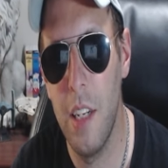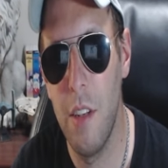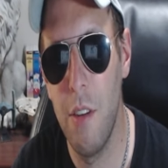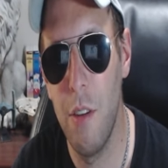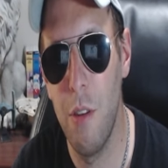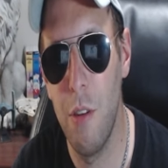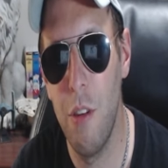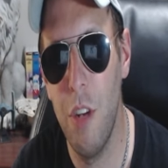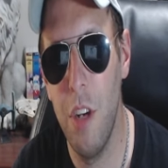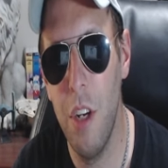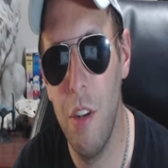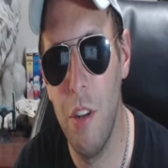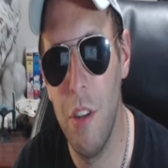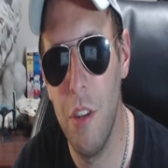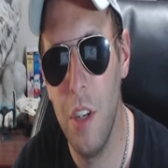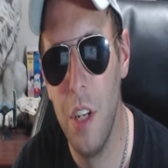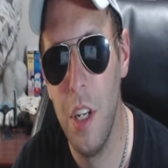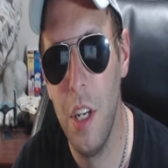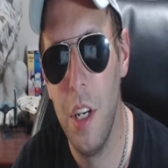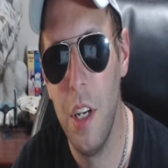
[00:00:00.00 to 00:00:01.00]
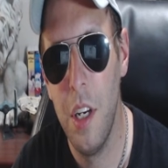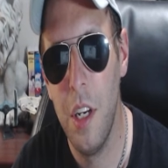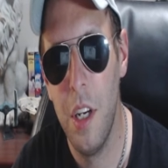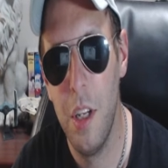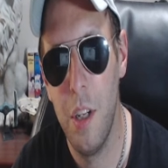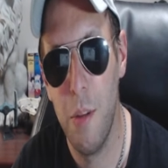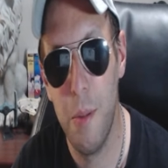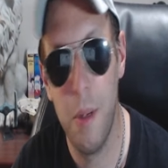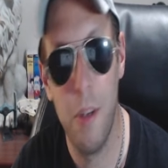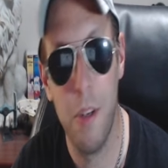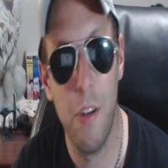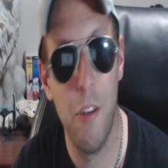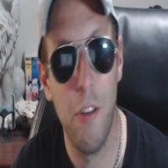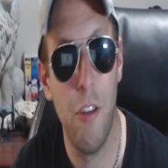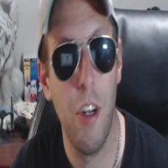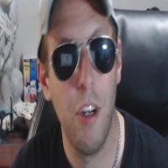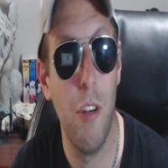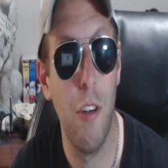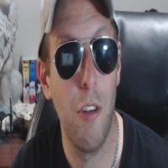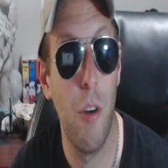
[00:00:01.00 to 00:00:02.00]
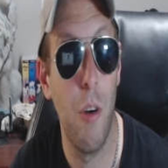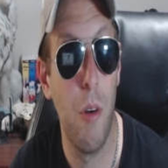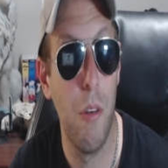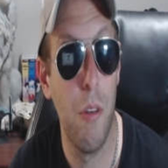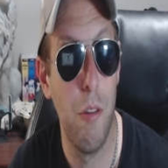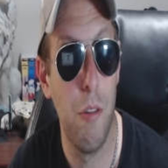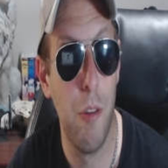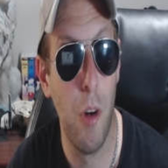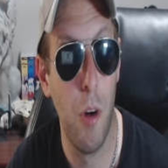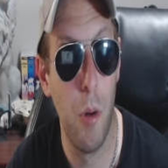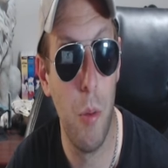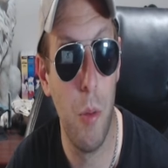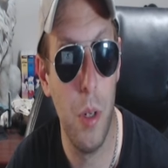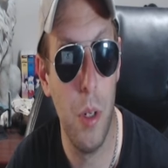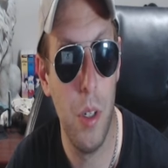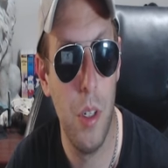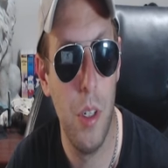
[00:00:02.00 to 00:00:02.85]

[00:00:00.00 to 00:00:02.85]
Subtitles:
Association. It's bound to change going forward.